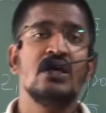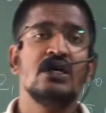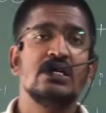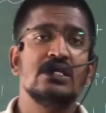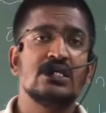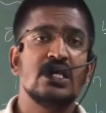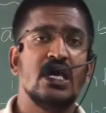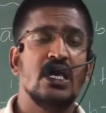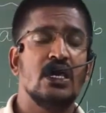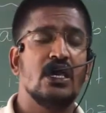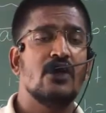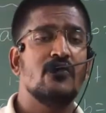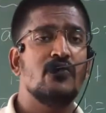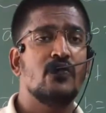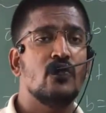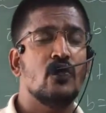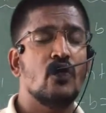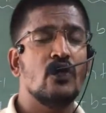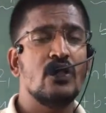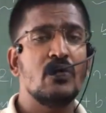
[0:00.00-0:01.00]
See, if
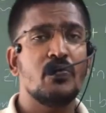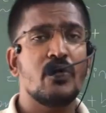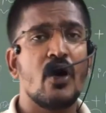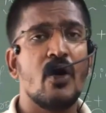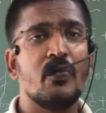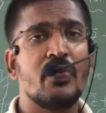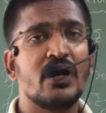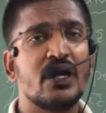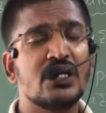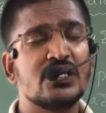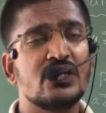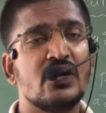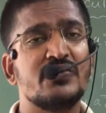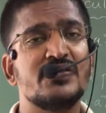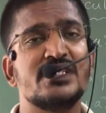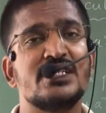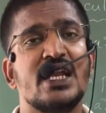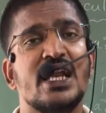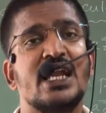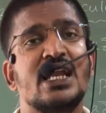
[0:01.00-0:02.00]
you know the properties of
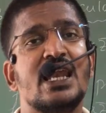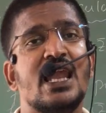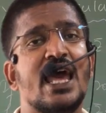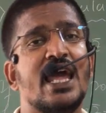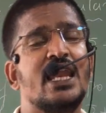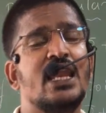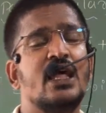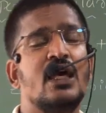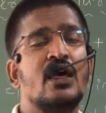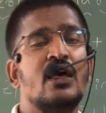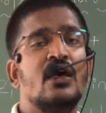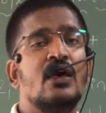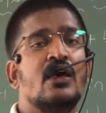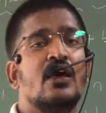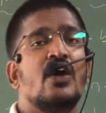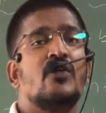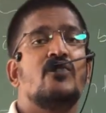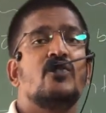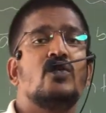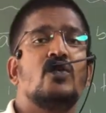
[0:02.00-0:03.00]
straight line,
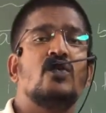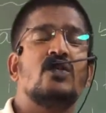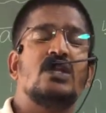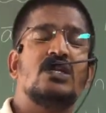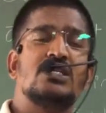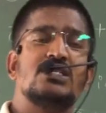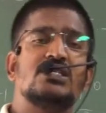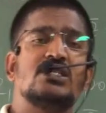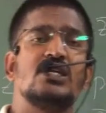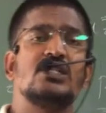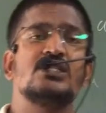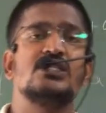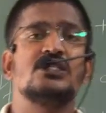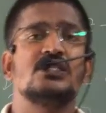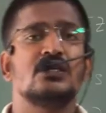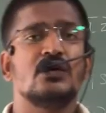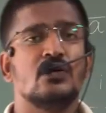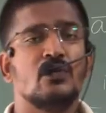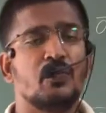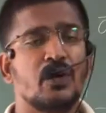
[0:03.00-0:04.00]
if you know the
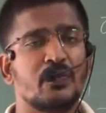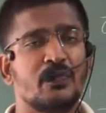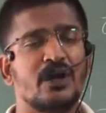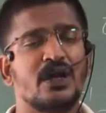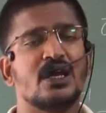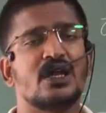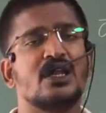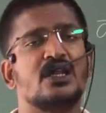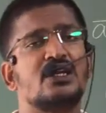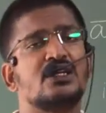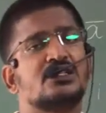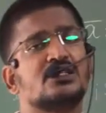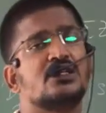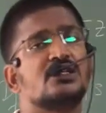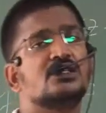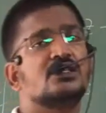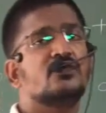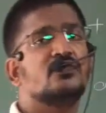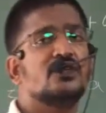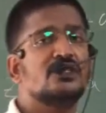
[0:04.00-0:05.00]
distance, perpendicular
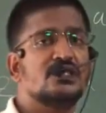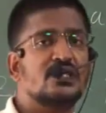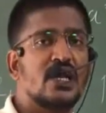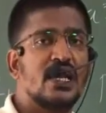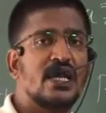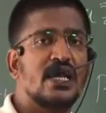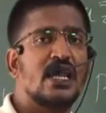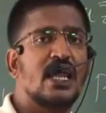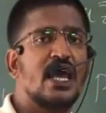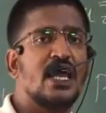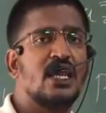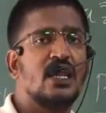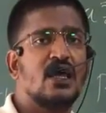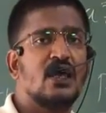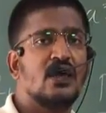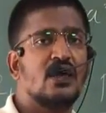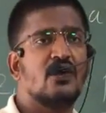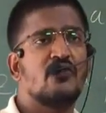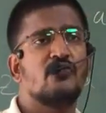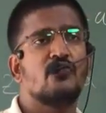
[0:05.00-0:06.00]
distance of a straight
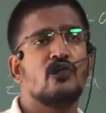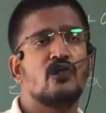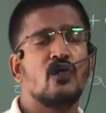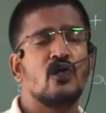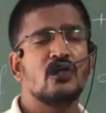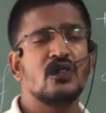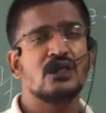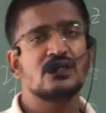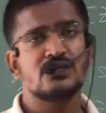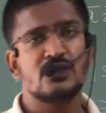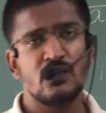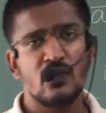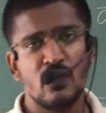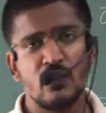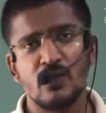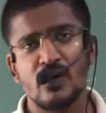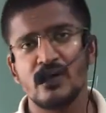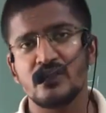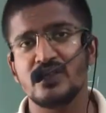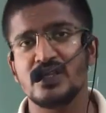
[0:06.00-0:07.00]
line, if you know the
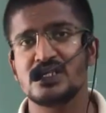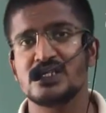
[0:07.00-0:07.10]
slope of the